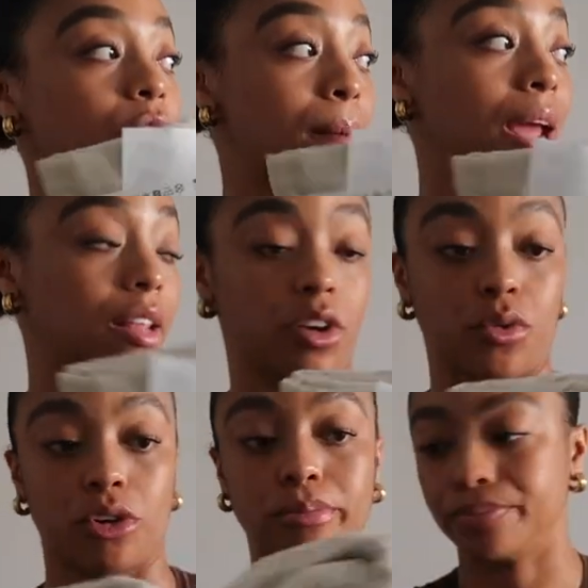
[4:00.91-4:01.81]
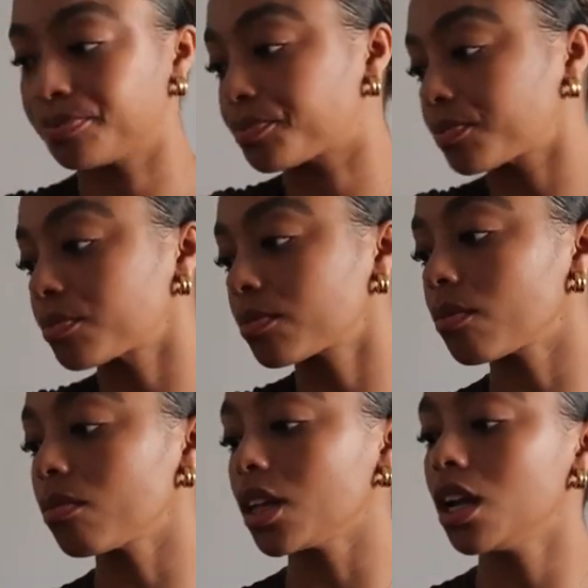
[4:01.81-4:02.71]
in my living room.
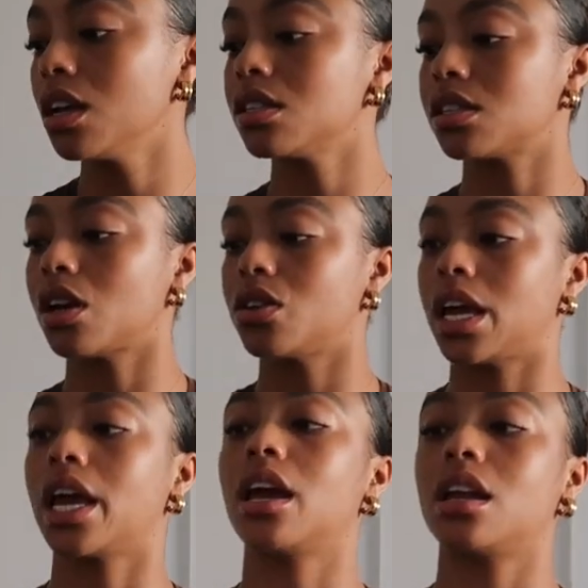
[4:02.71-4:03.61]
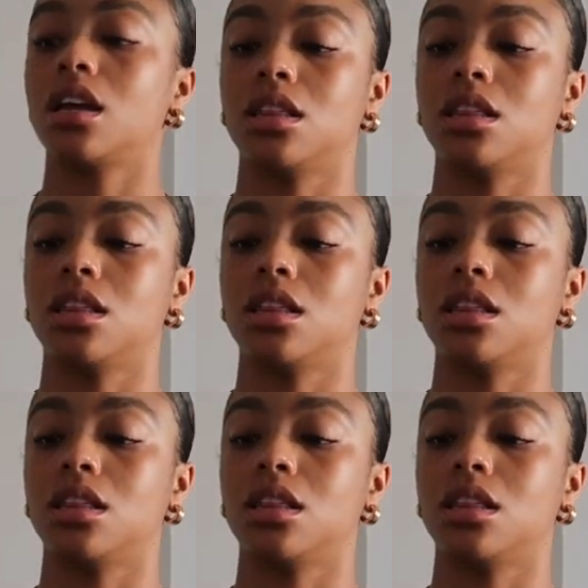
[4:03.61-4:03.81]
So then